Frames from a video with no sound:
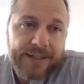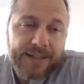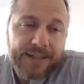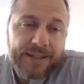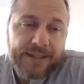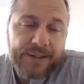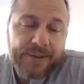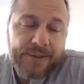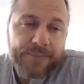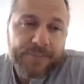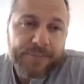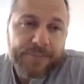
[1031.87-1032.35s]

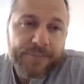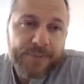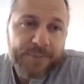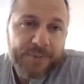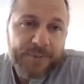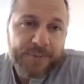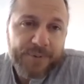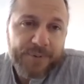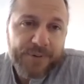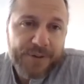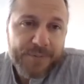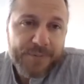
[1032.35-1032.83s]
the
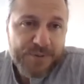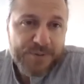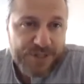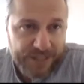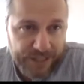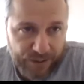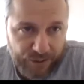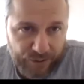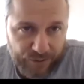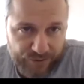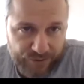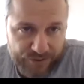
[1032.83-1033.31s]
people
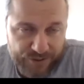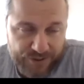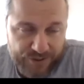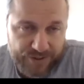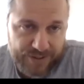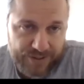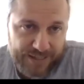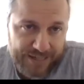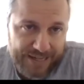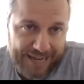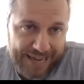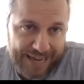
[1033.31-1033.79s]
themselves
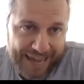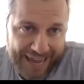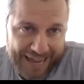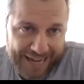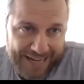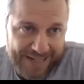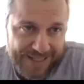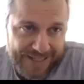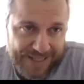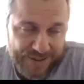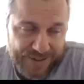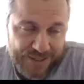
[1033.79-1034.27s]

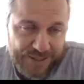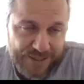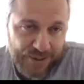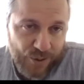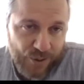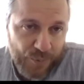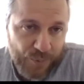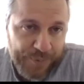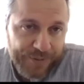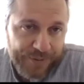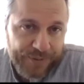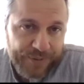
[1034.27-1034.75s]
had. So an
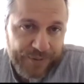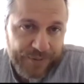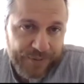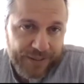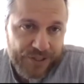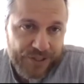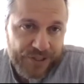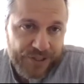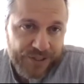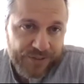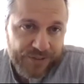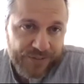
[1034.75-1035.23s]
open
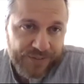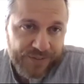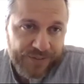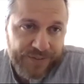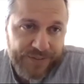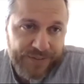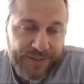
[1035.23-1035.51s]
question.